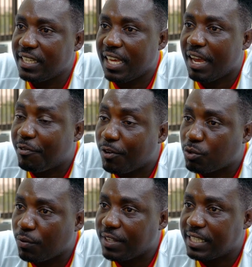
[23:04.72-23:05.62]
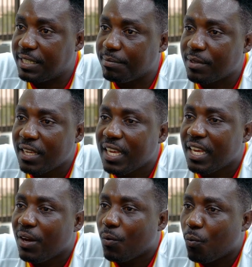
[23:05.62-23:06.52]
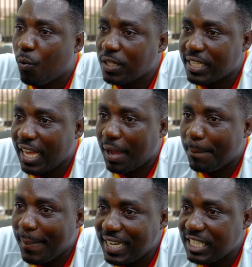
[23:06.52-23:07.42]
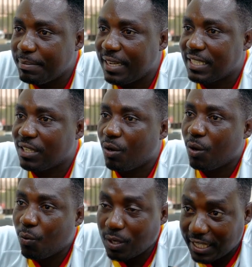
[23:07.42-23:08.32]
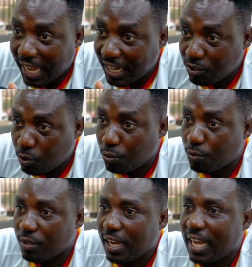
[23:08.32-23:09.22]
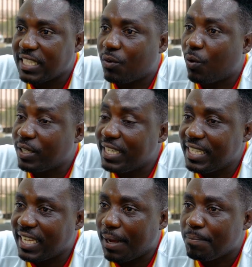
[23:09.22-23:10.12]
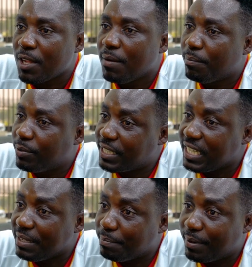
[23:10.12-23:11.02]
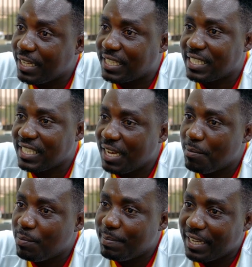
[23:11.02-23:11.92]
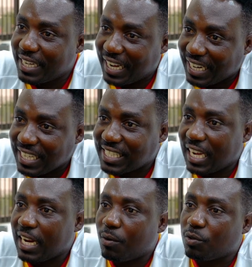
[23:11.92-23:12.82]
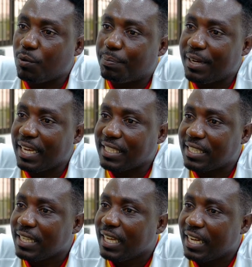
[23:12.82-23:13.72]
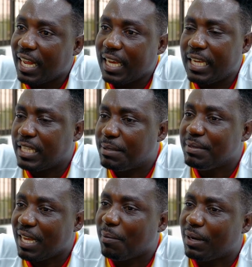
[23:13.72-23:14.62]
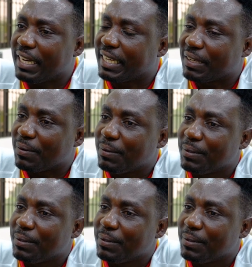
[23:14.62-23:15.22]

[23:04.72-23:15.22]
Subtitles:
the efforts of the team. What are management or what are you as the coordinator putting in place? Now, Mumbai, Gades, Kadakoto players, now yet me their one leg, you know.